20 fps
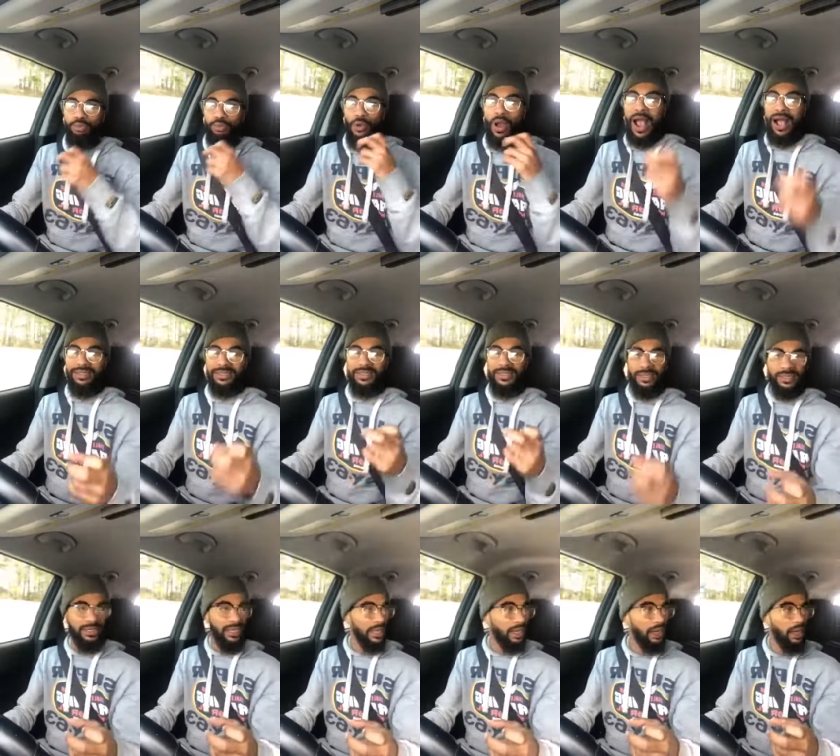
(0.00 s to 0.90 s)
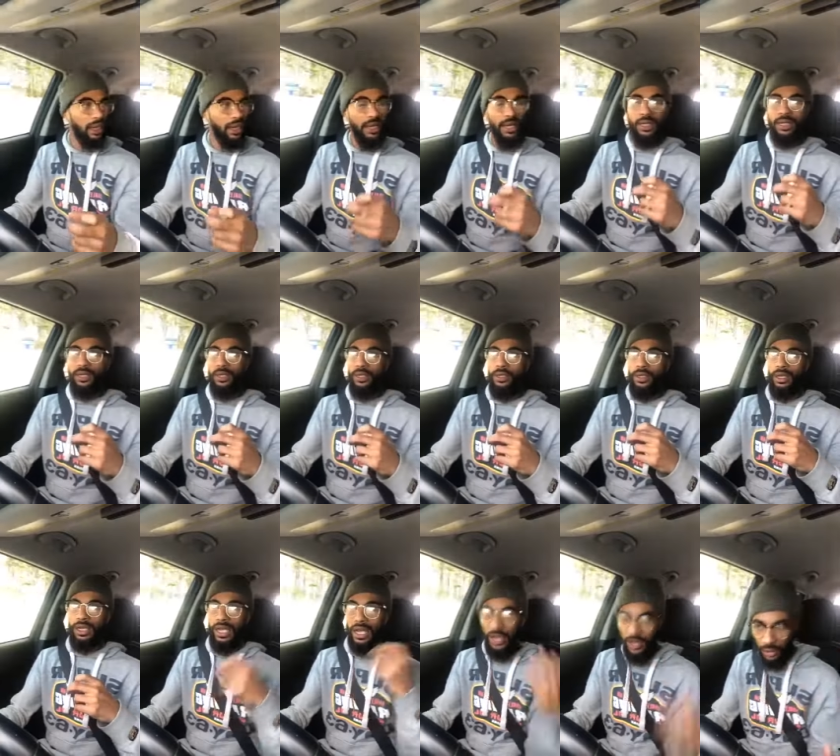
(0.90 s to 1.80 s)
processing
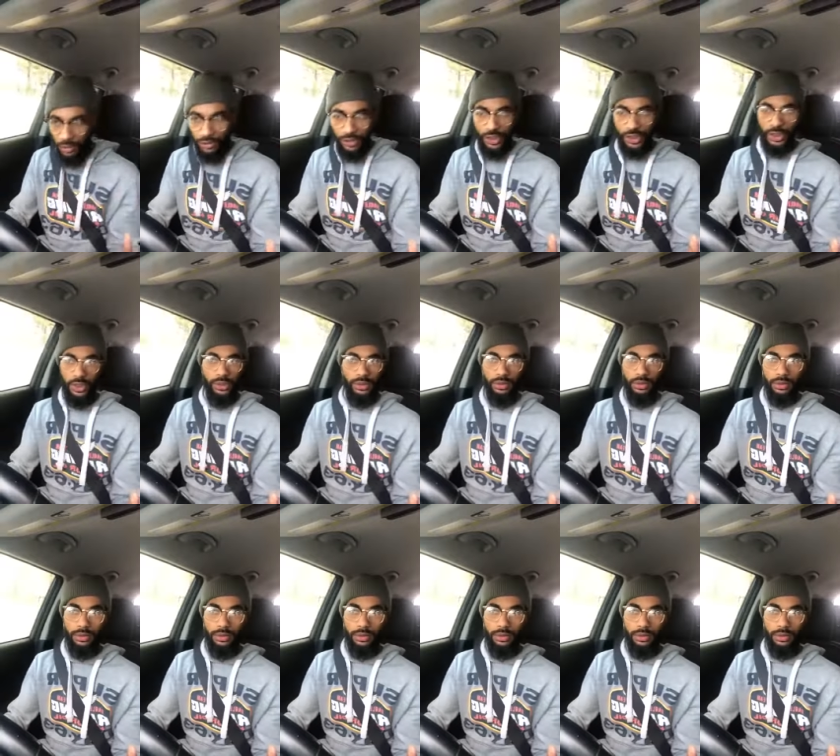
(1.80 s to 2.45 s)
energy